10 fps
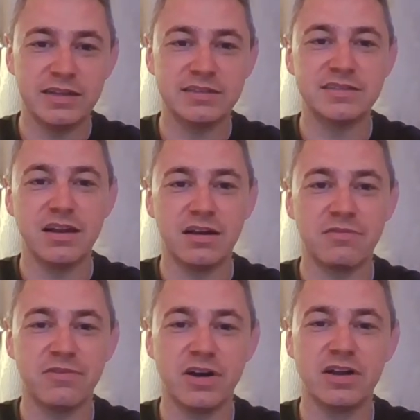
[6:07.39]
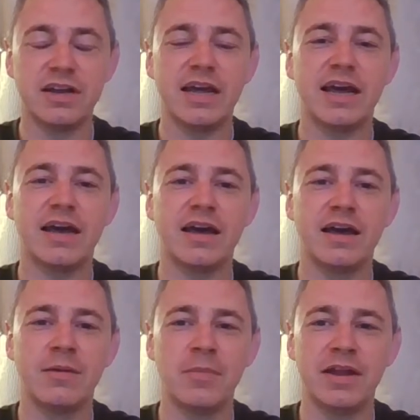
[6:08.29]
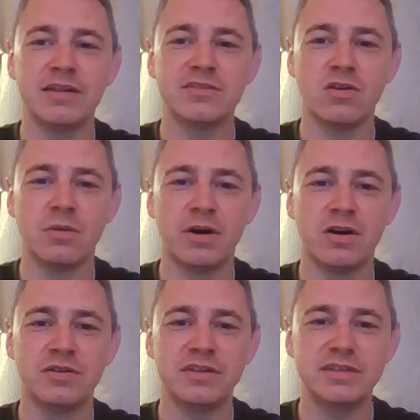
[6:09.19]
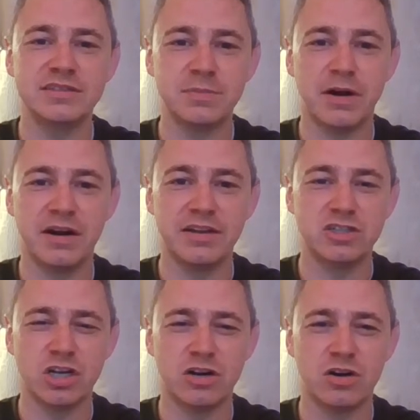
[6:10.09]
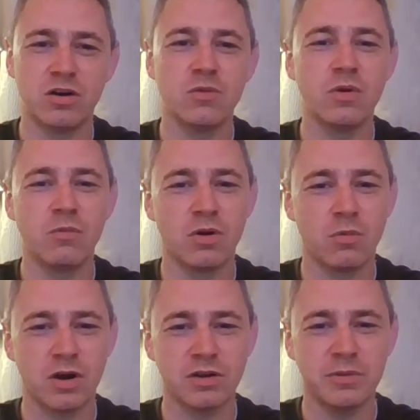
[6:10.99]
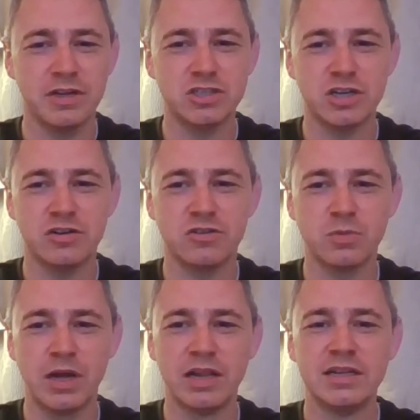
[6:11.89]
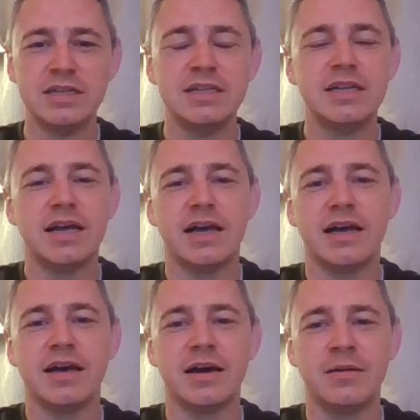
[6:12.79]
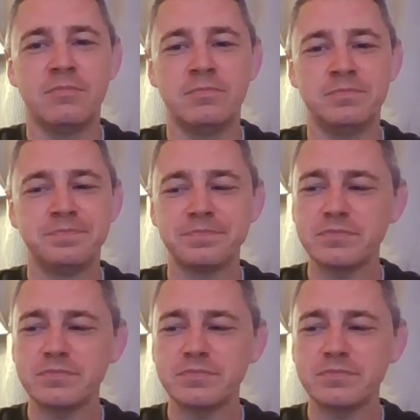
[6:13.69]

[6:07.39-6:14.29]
It's a lot of fun, and it's all about inspiring each other when we're working with each other as well, um,